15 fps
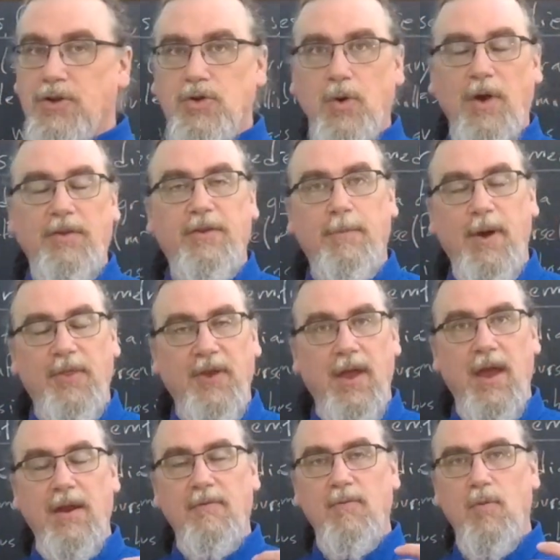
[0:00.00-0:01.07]
choice about the
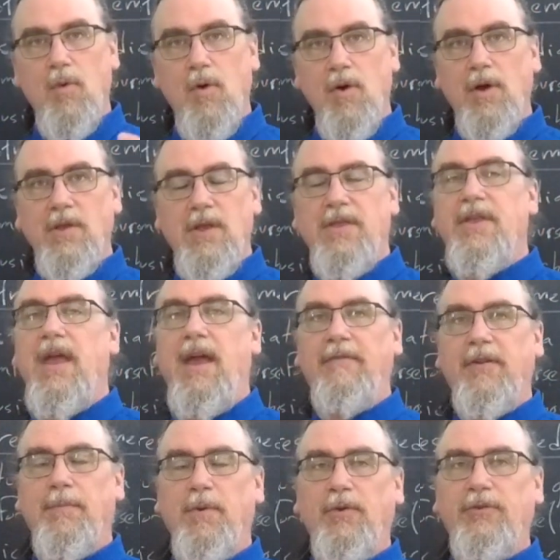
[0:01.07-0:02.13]
kind of work that they have
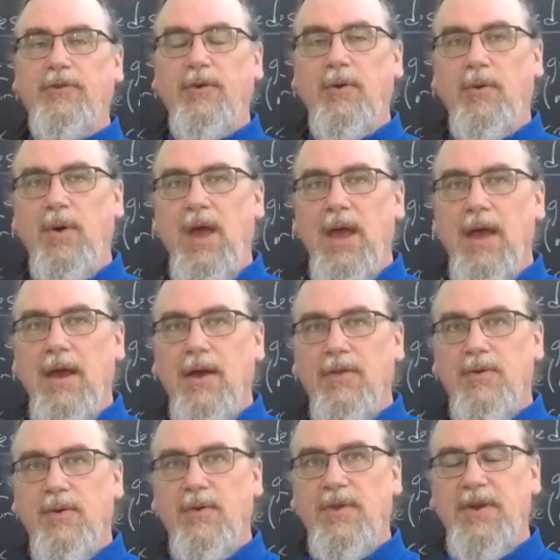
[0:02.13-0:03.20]
to pursue
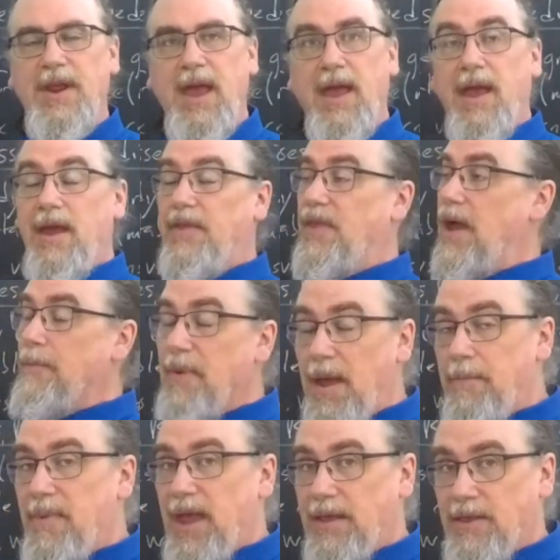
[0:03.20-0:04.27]
through the day, and that
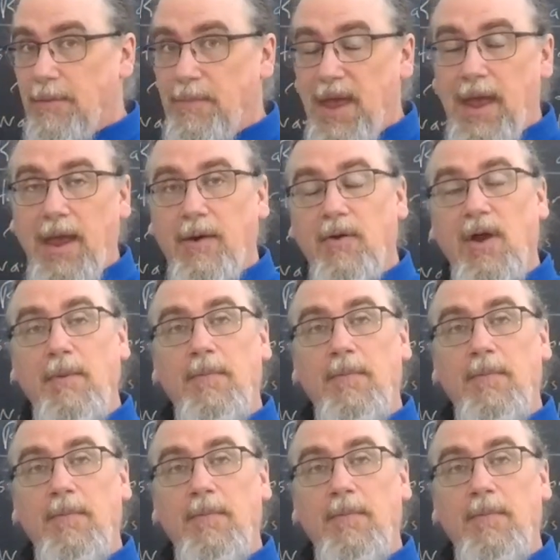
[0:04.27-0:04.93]
might make them angry.